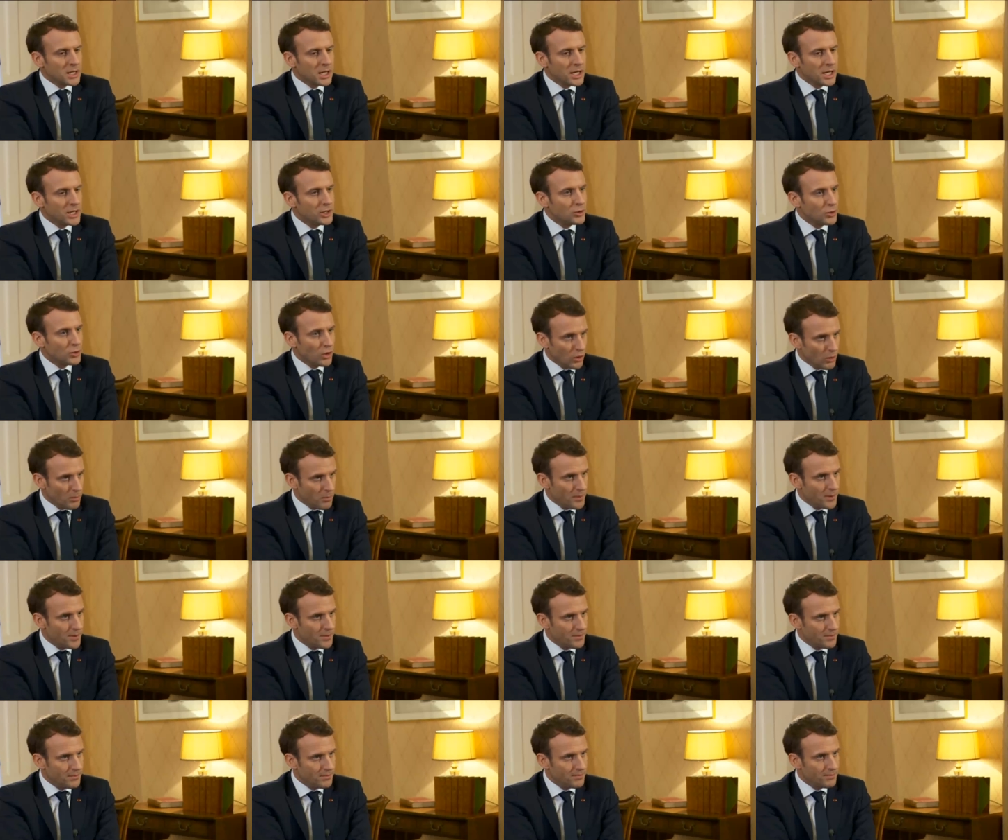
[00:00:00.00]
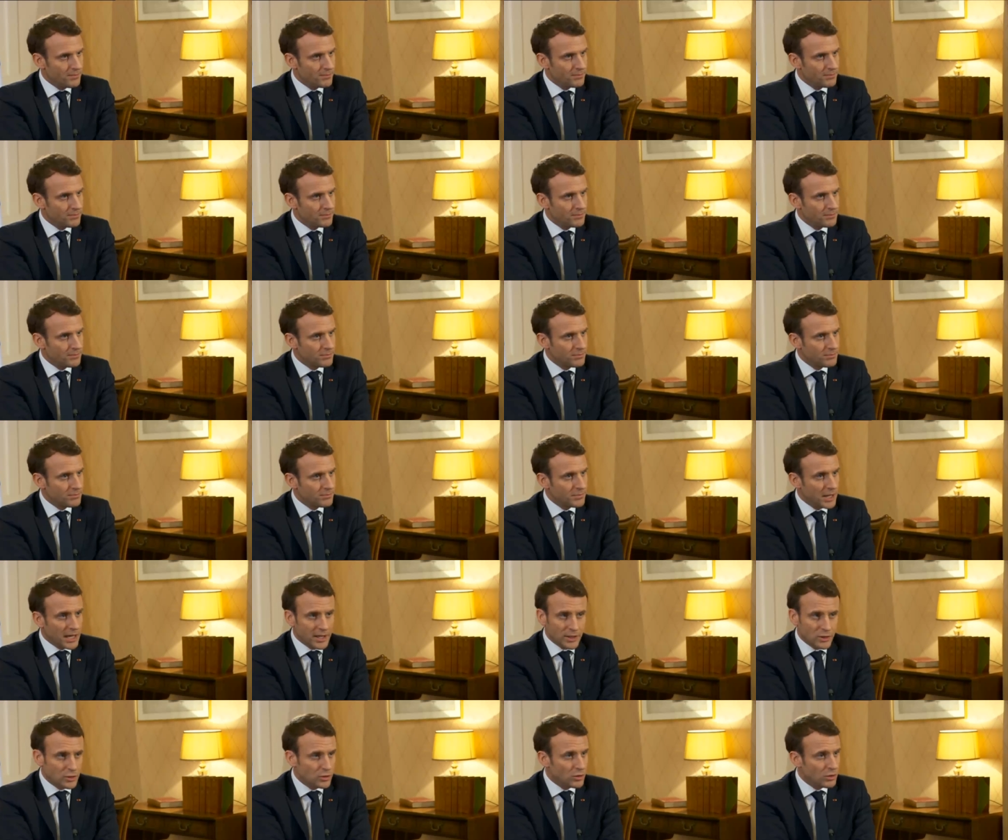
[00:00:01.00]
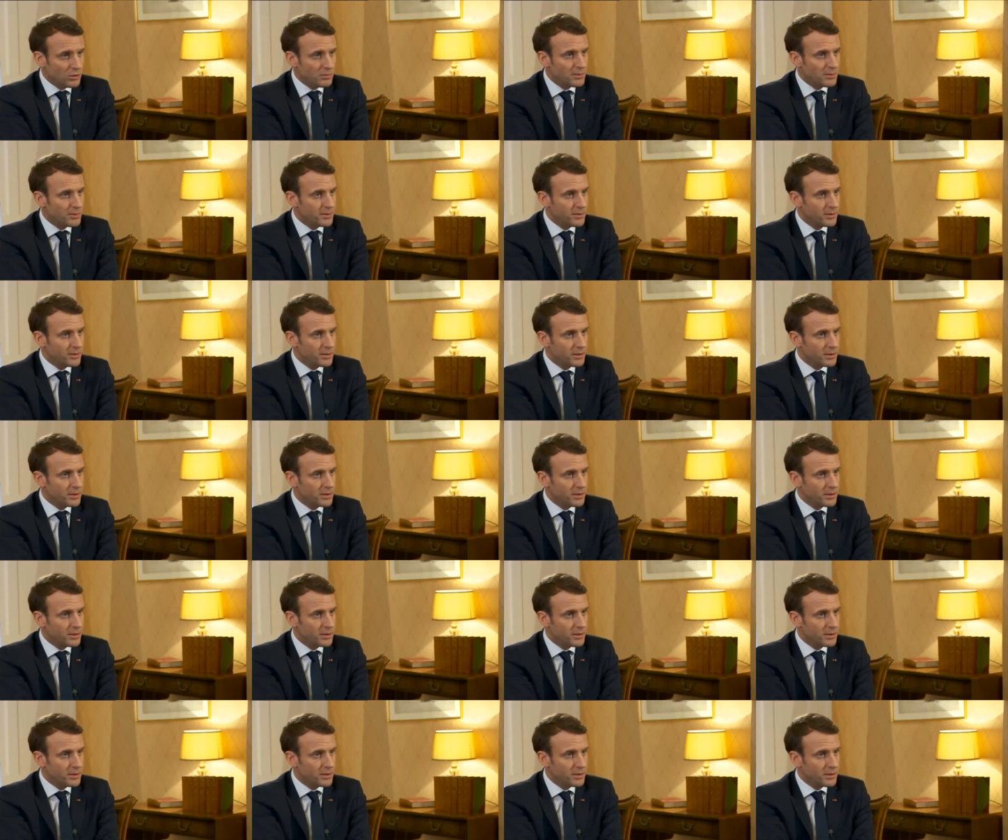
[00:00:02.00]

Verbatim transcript: I do hope. I do hope